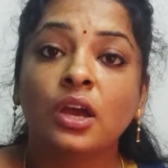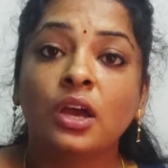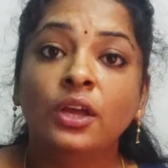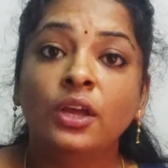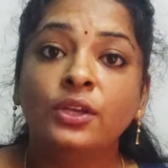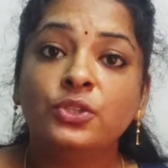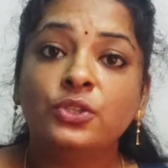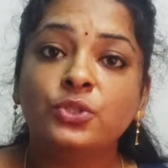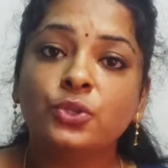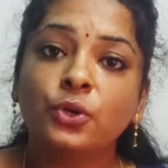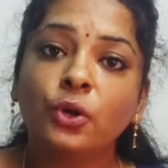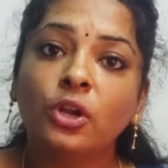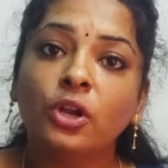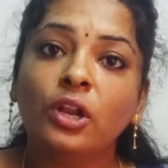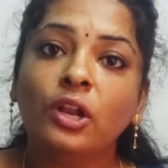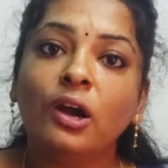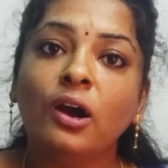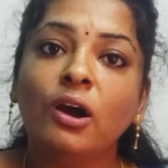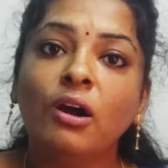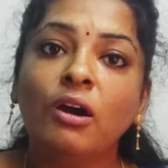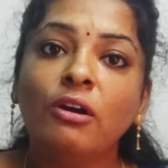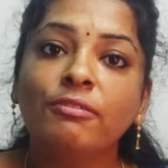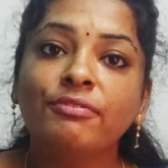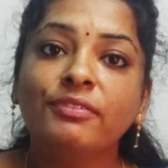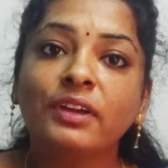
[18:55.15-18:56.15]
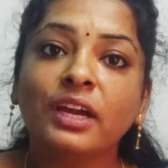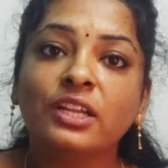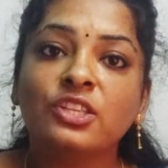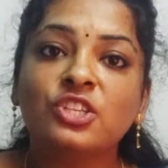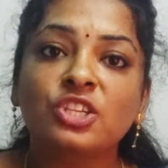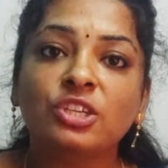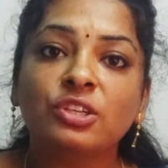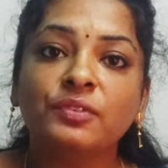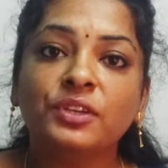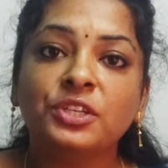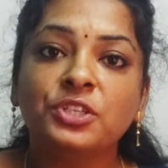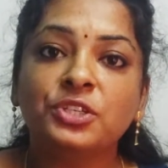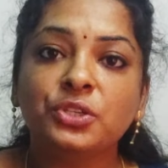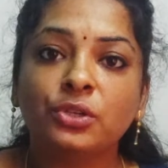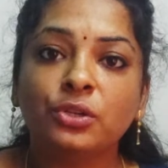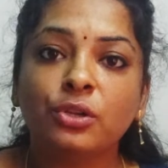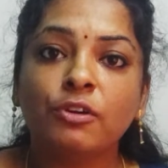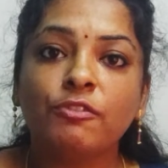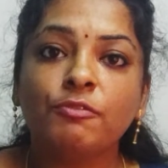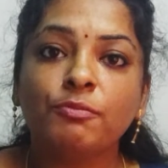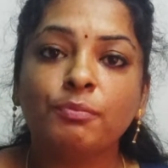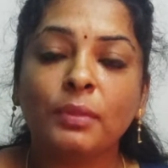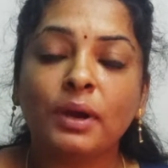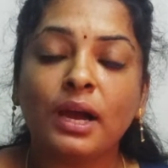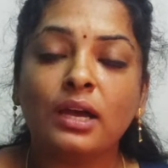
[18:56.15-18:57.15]
So, law of conservation
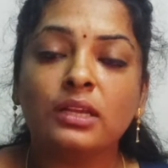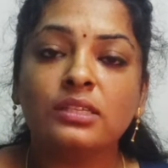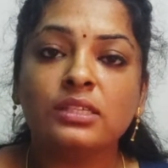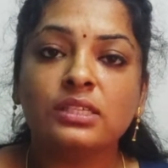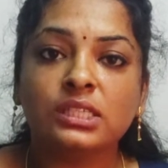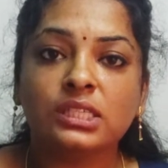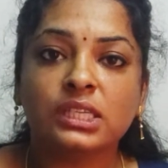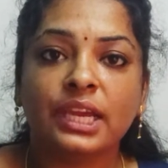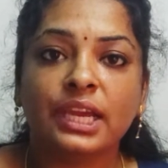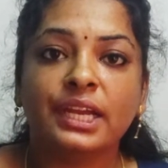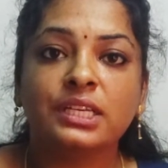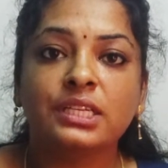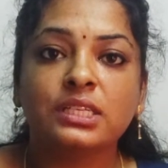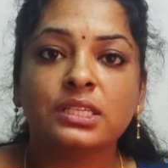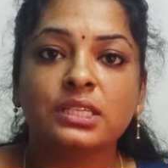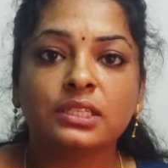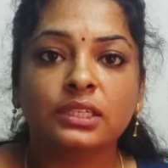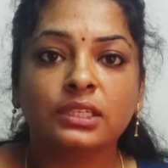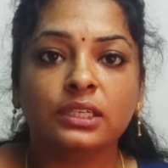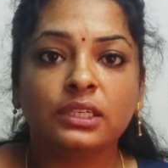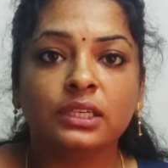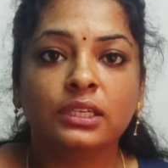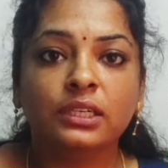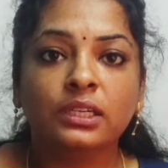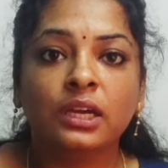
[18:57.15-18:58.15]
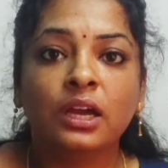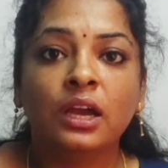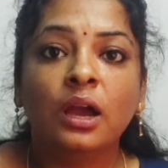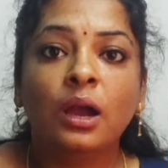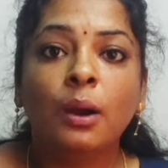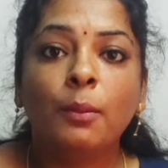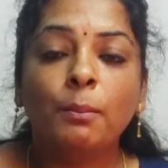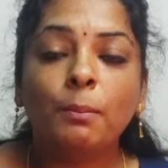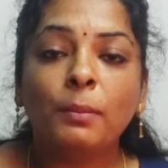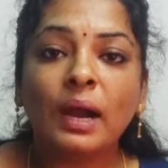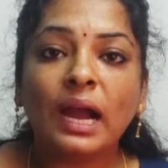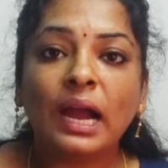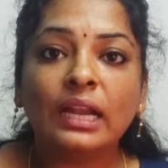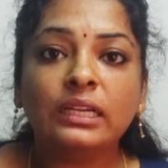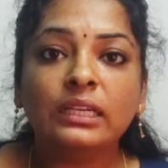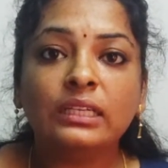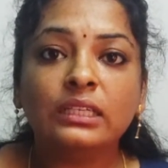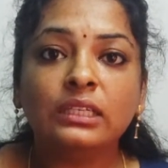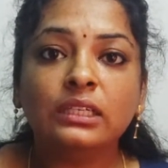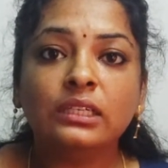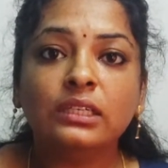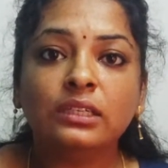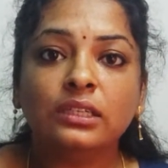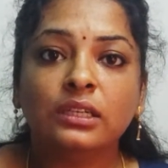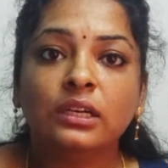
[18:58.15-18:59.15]
of mass states that
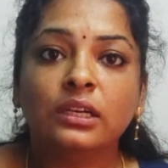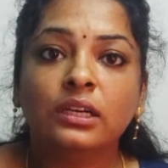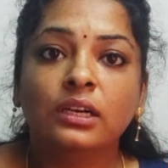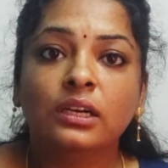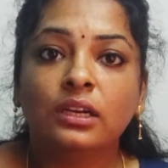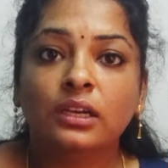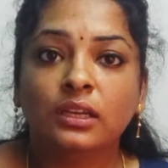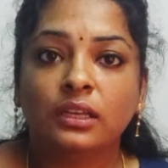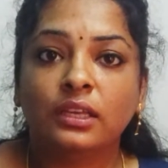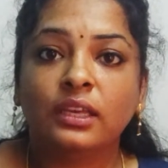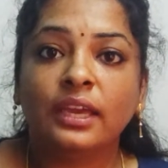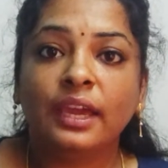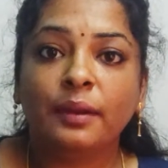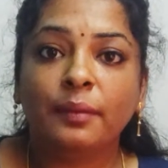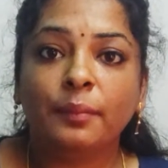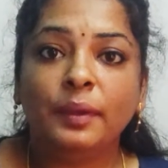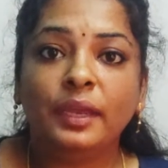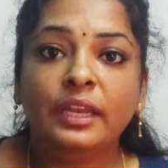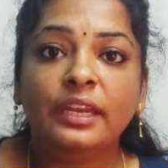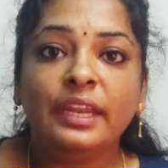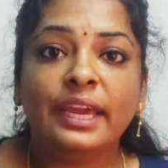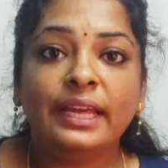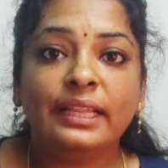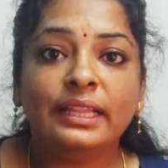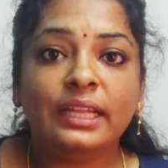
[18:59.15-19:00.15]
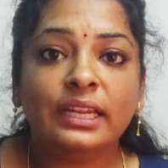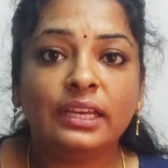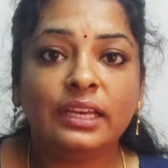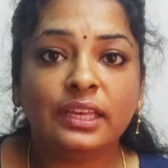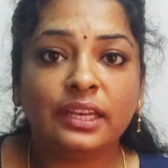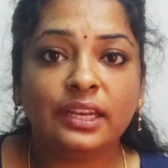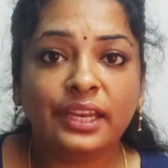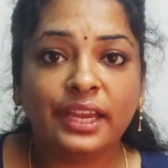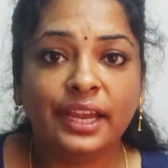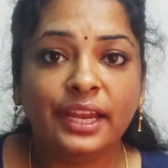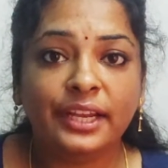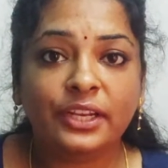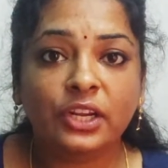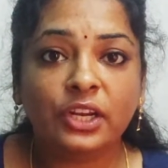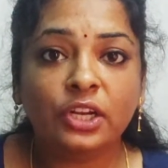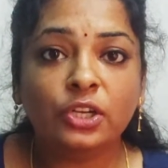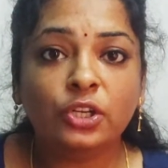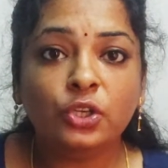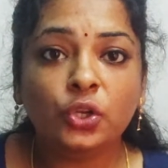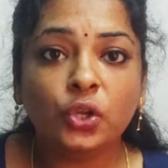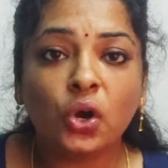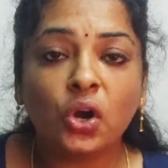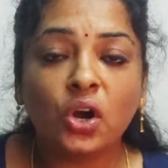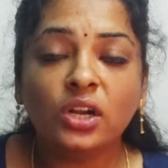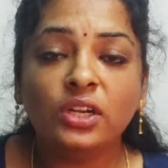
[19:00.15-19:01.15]
matter can be neither created
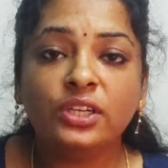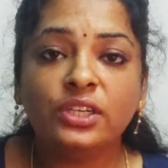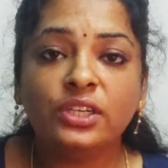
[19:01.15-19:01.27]
nor